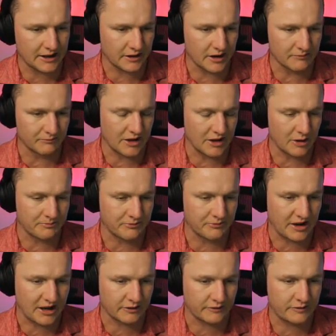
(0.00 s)
No, they opt
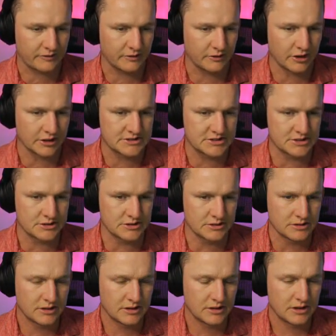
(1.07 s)
out not to.
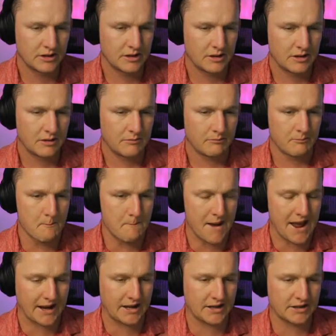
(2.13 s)

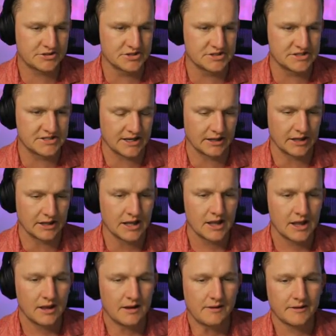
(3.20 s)
Back to Tierney.
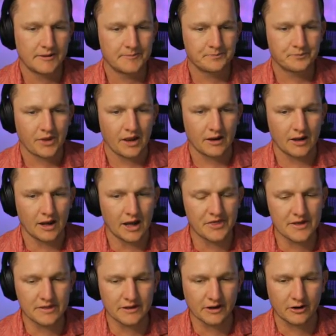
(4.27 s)
I
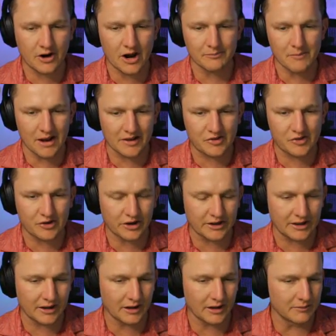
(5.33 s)
think the crowd might start
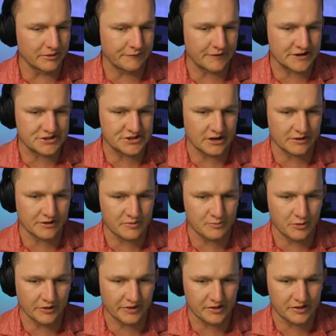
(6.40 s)
getting a little bit frustrated at this
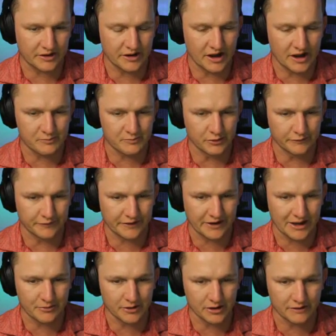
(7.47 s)
point. That's a nice ball for
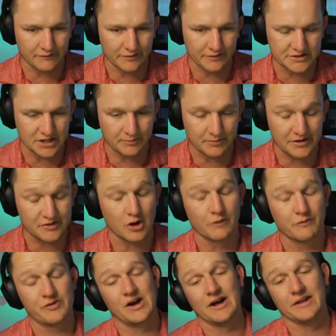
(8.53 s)
Gabriel over the top. He's
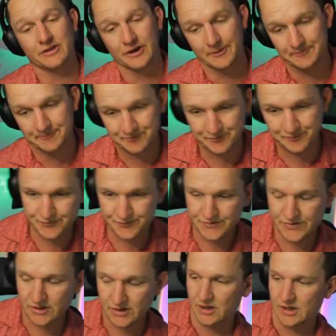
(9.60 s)
offside, bro.
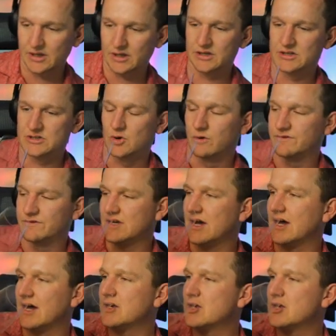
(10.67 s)
He is offside.